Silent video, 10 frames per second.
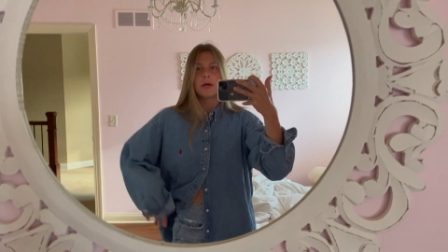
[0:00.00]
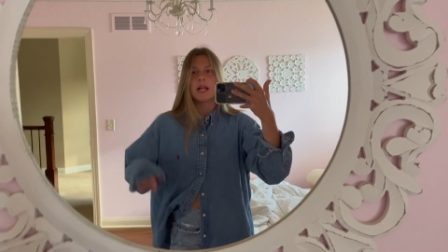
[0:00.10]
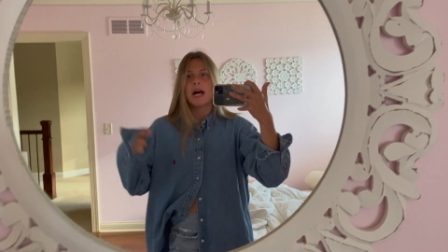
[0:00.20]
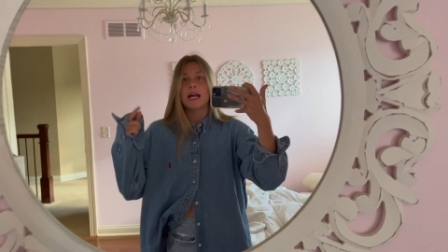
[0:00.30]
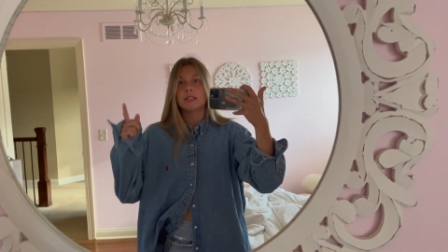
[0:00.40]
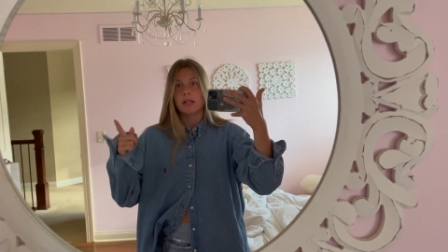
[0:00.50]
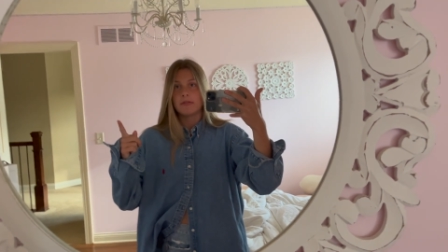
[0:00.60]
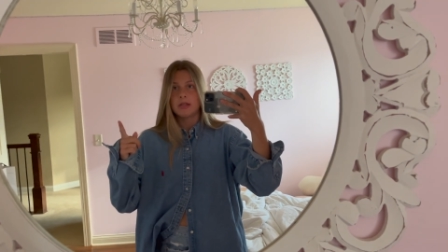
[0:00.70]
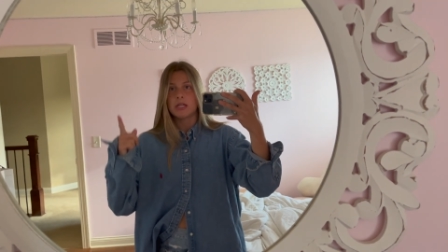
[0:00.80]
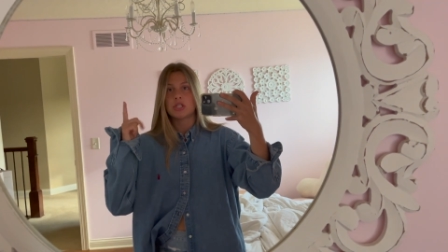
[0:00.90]
but I
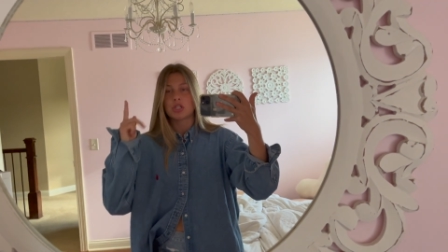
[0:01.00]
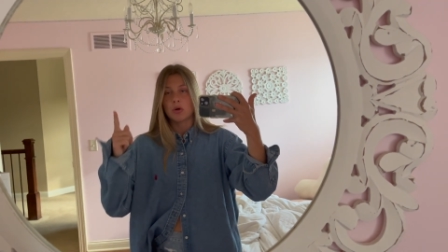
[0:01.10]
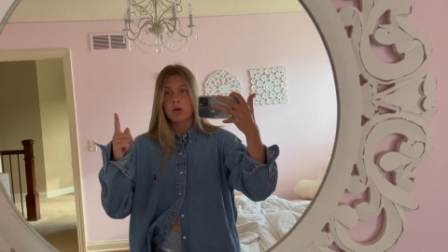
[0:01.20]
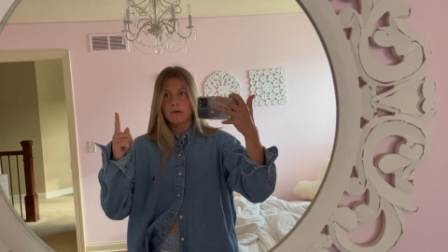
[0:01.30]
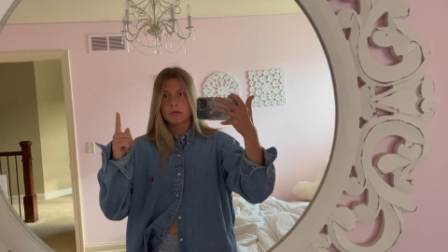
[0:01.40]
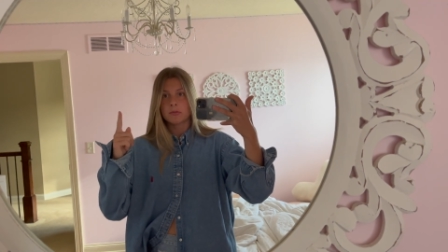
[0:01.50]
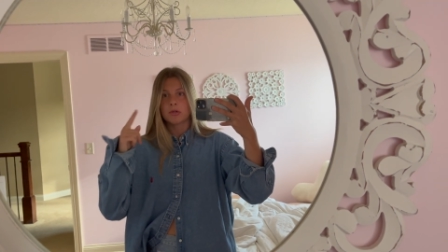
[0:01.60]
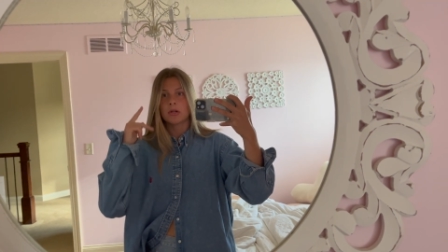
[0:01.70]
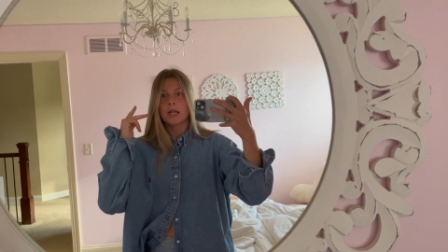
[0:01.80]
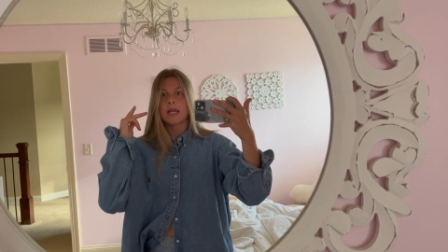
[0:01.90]
love it. It's so
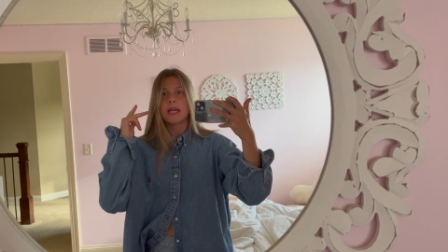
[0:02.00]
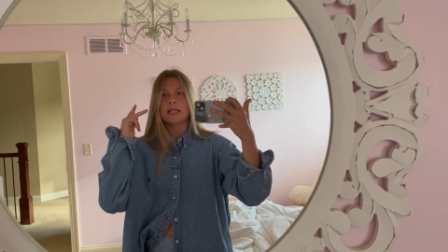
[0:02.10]
comfortable.